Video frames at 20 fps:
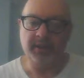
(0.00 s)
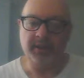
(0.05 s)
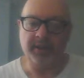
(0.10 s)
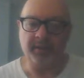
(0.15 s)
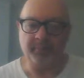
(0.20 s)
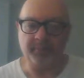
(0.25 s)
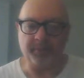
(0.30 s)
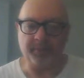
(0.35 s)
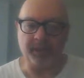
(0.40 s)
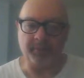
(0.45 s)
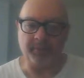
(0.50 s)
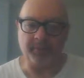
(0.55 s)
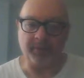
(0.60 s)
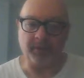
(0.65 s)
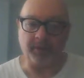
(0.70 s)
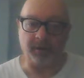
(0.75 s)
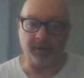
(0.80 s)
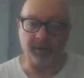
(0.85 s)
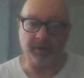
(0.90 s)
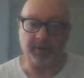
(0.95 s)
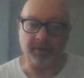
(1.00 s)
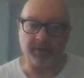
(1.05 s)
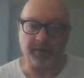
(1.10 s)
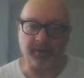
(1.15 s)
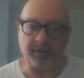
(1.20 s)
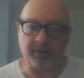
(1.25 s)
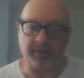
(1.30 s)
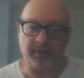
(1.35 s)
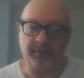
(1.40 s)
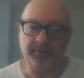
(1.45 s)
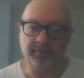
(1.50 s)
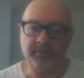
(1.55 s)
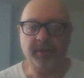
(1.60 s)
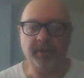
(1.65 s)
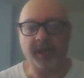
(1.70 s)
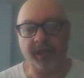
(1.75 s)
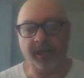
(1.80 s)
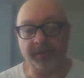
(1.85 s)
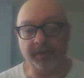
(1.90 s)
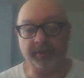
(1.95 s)
and probably Altidore,
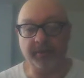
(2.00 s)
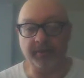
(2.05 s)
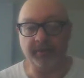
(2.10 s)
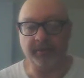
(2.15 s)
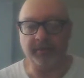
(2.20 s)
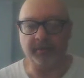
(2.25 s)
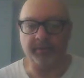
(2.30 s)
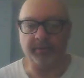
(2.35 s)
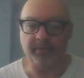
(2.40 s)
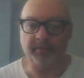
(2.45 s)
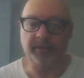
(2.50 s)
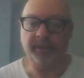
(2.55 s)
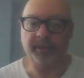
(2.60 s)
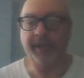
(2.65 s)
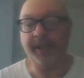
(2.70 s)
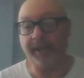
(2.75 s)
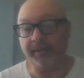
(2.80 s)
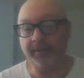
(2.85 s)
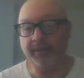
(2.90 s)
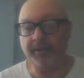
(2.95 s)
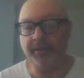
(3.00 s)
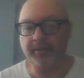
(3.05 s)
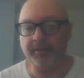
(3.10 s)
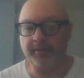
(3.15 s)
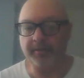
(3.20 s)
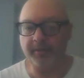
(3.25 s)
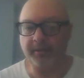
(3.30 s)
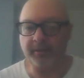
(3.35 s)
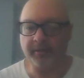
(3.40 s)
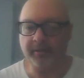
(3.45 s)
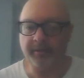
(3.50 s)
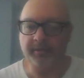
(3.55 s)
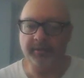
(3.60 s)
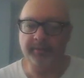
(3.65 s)
Altidore, Altidore.